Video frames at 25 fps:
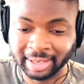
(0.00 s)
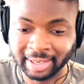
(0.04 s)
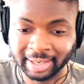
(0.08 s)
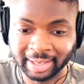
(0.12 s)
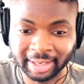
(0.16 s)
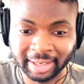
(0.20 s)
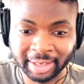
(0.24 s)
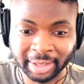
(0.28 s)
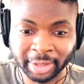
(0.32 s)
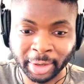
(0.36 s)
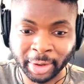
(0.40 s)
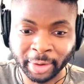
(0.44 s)

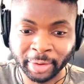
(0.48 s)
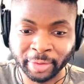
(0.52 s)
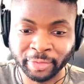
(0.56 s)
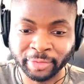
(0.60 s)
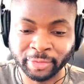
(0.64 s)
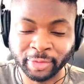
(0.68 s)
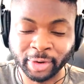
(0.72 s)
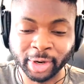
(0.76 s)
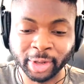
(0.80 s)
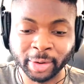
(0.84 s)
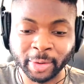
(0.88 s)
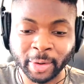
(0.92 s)
you know,
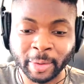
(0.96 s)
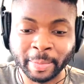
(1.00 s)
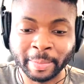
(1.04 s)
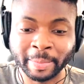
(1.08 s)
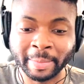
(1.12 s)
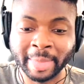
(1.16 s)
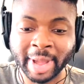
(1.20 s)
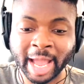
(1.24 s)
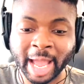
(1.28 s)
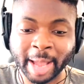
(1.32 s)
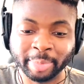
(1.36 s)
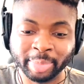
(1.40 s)
follow a
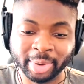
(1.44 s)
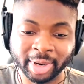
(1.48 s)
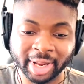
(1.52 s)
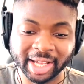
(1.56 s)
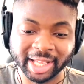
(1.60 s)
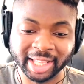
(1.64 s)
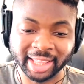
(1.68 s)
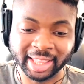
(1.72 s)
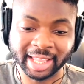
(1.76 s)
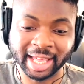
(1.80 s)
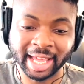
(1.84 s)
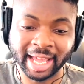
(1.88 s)
map
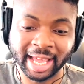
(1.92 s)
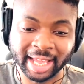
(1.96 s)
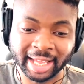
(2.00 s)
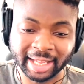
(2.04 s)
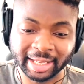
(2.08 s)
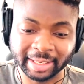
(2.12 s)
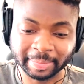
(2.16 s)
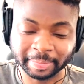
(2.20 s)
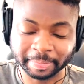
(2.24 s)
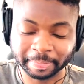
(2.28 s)
like that.